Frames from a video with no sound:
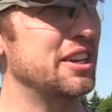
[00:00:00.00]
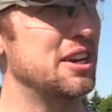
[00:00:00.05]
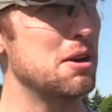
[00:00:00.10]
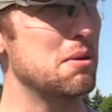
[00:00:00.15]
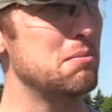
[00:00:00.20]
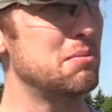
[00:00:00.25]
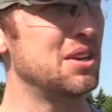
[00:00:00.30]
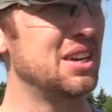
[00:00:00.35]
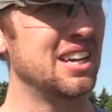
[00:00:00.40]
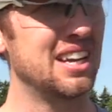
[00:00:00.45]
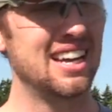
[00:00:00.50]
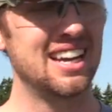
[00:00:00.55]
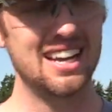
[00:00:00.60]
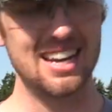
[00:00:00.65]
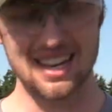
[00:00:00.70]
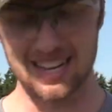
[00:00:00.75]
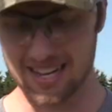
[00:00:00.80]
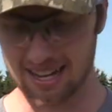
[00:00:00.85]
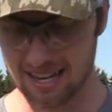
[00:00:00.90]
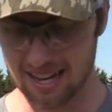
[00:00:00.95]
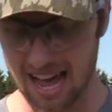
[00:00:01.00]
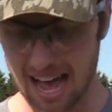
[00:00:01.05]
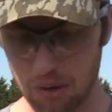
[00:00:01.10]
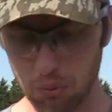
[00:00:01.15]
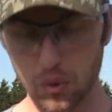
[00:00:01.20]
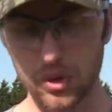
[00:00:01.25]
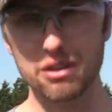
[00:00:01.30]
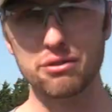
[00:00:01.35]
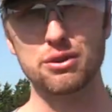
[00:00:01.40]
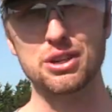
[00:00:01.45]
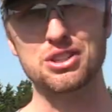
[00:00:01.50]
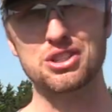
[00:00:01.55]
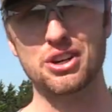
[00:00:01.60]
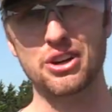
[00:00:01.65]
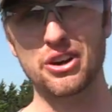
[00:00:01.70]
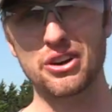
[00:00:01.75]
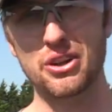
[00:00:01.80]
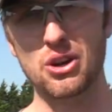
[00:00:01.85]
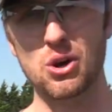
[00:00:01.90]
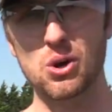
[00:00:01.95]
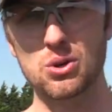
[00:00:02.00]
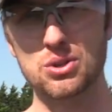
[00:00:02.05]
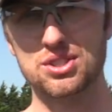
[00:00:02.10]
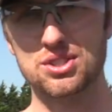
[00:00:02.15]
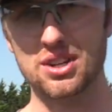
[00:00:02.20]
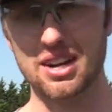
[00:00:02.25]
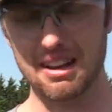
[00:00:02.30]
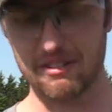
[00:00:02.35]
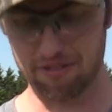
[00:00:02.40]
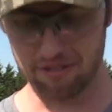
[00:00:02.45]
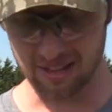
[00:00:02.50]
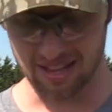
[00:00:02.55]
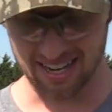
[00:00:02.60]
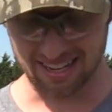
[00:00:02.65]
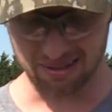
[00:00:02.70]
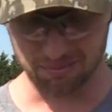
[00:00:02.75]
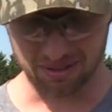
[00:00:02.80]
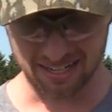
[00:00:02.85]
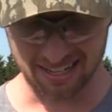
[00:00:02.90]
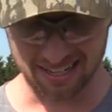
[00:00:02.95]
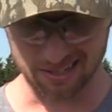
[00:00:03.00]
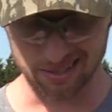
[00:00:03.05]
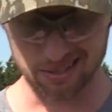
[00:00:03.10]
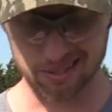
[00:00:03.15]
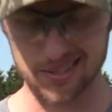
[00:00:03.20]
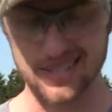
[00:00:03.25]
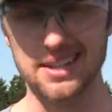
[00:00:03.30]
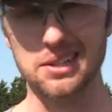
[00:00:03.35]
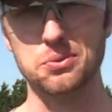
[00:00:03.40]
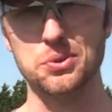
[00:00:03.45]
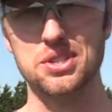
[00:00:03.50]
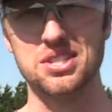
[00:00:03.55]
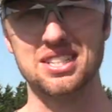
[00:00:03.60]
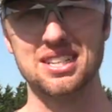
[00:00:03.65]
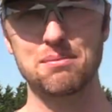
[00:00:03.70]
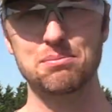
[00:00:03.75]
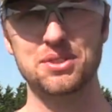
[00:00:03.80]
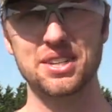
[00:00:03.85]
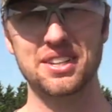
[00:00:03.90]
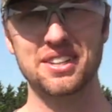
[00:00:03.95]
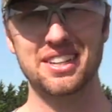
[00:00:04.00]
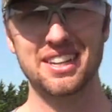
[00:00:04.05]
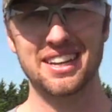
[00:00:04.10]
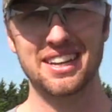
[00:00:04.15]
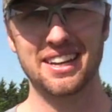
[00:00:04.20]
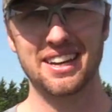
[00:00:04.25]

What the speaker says: them. I would have returned the holster. I feel like I'm kind of stuck with something